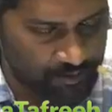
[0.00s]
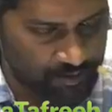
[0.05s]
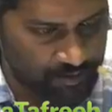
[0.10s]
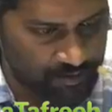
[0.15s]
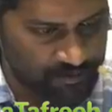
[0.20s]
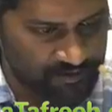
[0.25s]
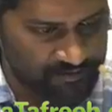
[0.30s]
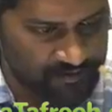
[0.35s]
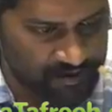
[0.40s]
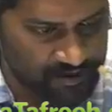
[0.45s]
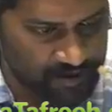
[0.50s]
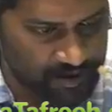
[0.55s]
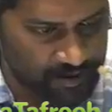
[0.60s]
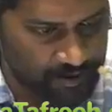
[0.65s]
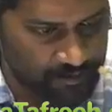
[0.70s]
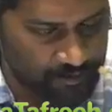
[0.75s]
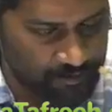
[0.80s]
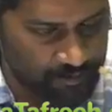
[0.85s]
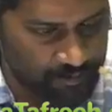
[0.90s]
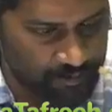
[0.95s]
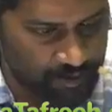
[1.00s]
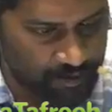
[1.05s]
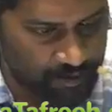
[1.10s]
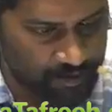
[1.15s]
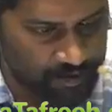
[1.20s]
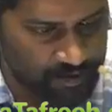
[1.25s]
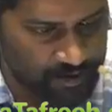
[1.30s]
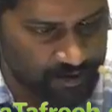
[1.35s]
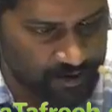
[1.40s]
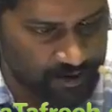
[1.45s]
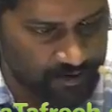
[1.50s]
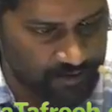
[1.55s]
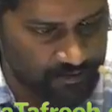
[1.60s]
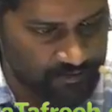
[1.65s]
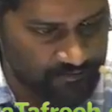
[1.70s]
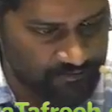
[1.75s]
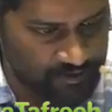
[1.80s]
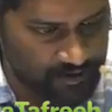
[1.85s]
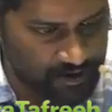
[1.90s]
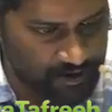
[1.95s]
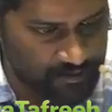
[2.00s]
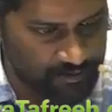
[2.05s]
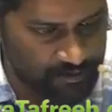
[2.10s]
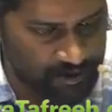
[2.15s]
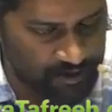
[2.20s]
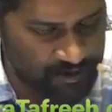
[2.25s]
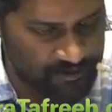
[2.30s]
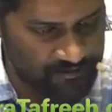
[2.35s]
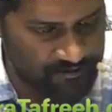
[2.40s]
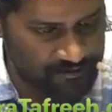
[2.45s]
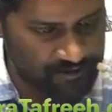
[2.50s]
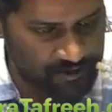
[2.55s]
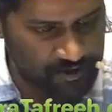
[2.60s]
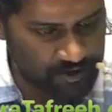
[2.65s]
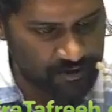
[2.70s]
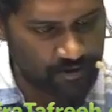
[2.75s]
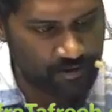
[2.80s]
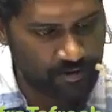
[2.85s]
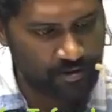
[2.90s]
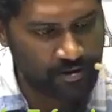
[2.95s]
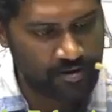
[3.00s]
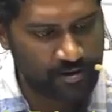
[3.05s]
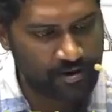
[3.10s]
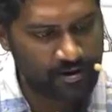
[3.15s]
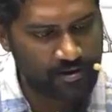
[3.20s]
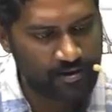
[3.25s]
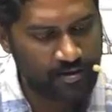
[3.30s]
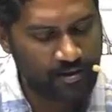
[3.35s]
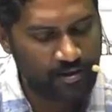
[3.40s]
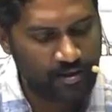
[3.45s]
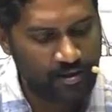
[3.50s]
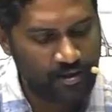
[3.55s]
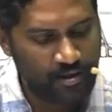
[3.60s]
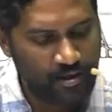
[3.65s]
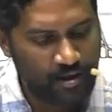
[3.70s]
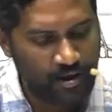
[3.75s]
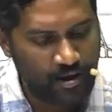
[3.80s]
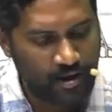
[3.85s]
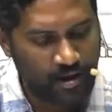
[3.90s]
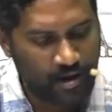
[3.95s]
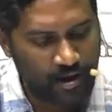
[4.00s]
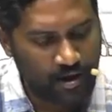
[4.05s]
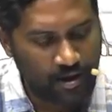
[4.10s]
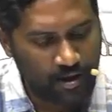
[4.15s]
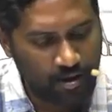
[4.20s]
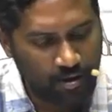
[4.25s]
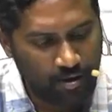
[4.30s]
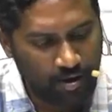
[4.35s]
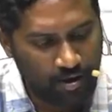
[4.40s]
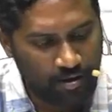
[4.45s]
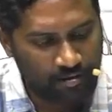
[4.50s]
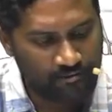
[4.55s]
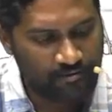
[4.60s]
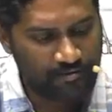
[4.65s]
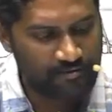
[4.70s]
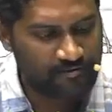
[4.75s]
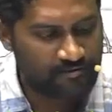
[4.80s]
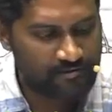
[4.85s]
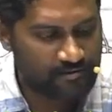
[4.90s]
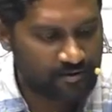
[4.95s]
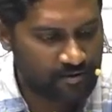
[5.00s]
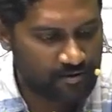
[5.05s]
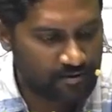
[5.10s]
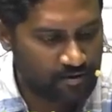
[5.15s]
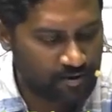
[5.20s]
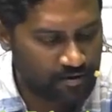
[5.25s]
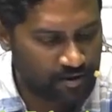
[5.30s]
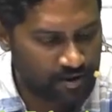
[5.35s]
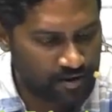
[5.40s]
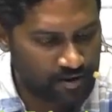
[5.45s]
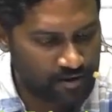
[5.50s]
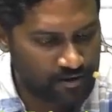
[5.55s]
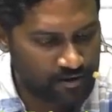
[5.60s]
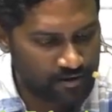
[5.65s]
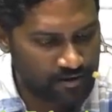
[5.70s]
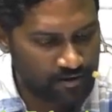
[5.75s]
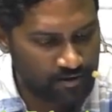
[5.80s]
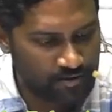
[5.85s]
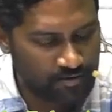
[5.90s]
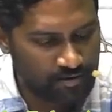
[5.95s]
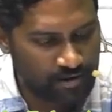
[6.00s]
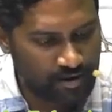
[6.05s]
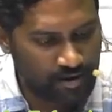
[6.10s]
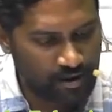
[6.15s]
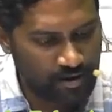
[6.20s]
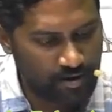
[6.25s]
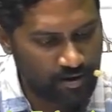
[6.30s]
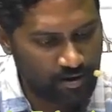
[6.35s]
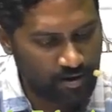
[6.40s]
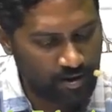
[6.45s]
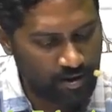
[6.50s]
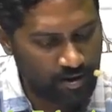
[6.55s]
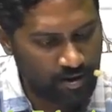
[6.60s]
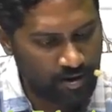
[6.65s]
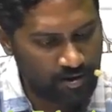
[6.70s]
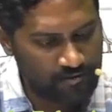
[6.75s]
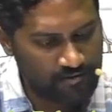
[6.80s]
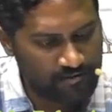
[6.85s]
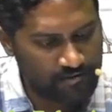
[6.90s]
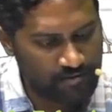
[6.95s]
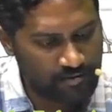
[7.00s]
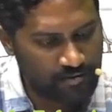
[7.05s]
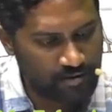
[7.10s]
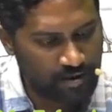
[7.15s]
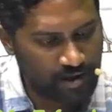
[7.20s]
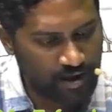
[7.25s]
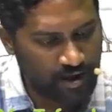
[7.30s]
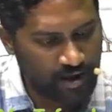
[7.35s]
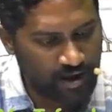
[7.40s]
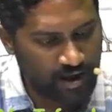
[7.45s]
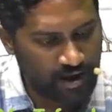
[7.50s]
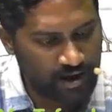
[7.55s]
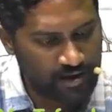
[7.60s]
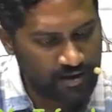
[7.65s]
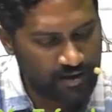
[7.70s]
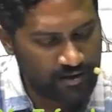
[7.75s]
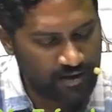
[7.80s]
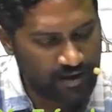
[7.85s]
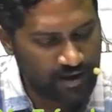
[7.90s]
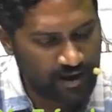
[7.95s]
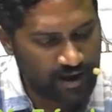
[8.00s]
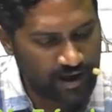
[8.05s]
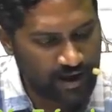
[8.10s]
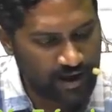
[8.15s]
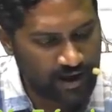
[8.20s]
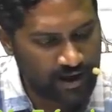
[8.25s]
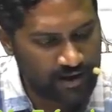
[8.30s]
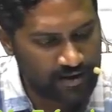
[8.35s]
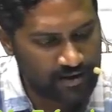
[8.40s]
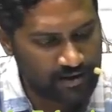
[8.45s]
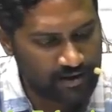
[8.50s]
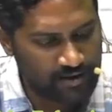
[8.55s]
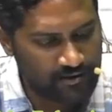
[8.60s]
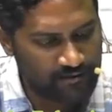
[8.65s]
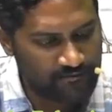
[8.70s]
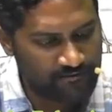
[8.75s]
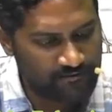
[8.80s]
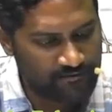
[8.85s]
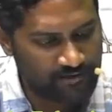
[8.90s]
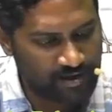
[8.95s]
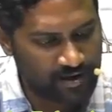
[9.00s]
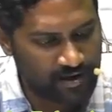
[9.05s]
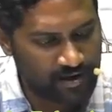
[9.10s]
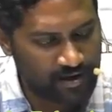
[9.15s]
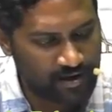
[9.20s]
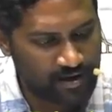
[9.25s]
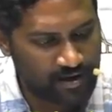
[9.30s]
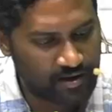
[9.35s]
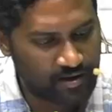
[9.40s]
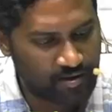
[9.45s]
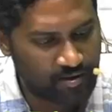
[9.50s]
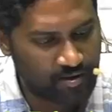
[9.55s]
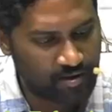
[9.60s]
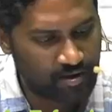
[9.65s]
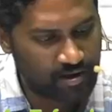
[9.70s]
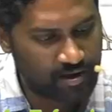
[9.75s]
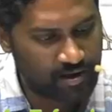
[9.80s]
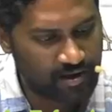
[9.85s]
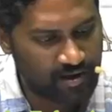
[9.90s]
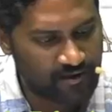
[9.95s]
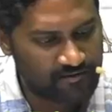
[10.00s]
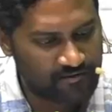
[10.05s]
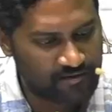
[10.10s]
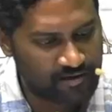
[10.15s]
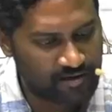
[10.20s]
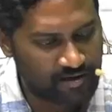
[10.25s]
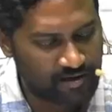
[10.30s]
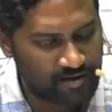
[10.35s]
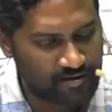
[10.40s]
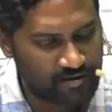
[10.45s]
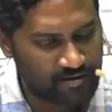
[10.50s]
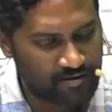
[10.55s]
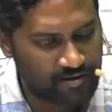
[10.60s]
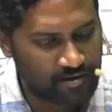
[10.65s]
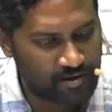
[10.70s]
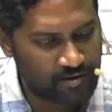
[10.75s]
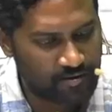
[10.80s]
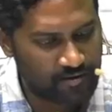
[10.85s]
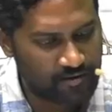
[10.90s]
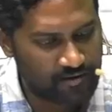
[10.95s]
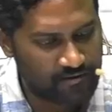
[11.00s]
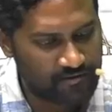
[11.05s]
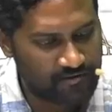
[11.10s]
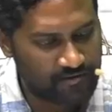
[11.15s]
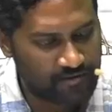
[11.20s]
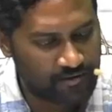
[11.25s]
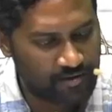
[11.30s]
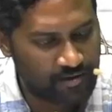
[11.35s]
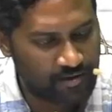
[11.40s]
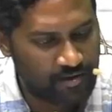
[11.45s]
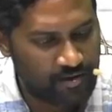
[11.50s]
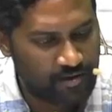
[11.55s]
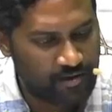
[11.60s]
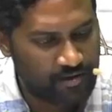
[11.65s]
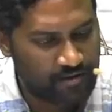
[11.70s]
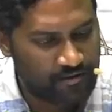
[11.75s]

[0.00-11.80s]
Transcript: most important will be steroid. Along with steroid, you can also add antifungal called as itraconazole.